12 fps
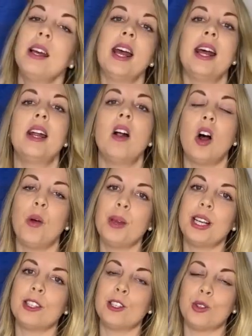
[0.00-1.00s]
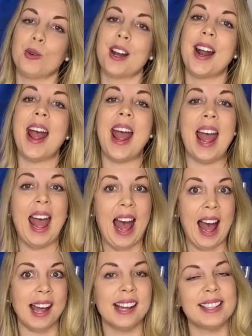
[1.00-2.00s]
and it all makes the short
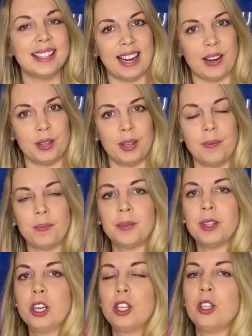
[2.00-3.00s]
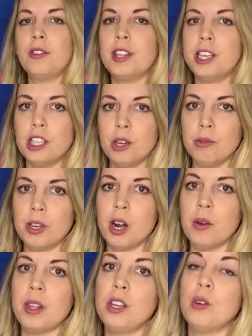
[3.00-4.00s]
A sound. So if they don't
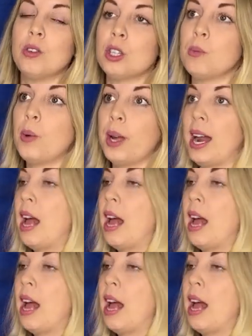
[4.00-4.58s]
know, then you'll just point